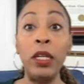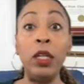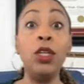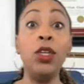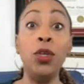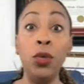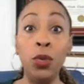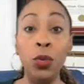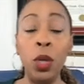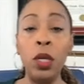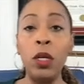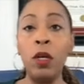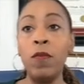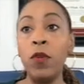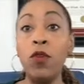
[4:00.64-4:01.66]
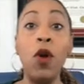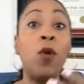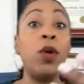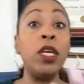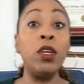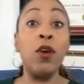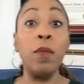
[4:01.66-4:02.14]
you,
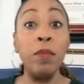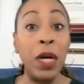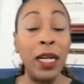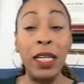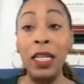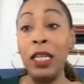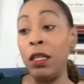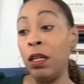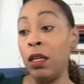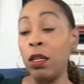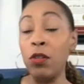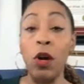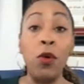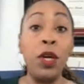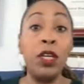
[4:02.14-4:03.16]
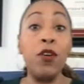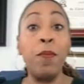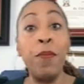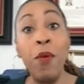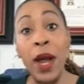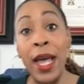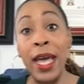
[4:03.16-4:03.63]
growing your money, growing your
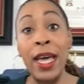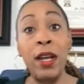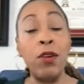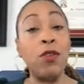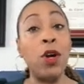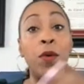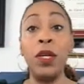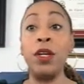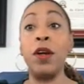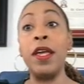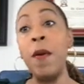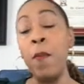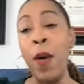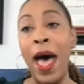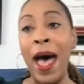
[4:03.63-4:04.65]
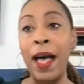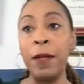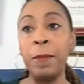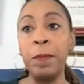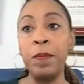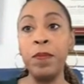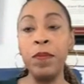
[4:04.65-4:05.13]
brand, growing your impact,
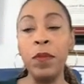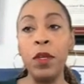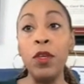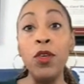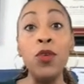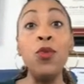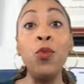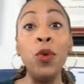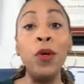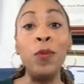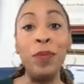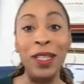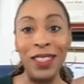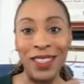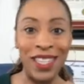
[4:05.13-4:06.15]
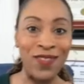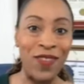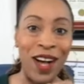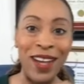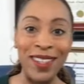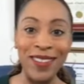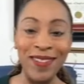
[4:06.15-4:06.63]
you will be just
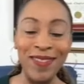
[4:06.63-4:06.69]
fine.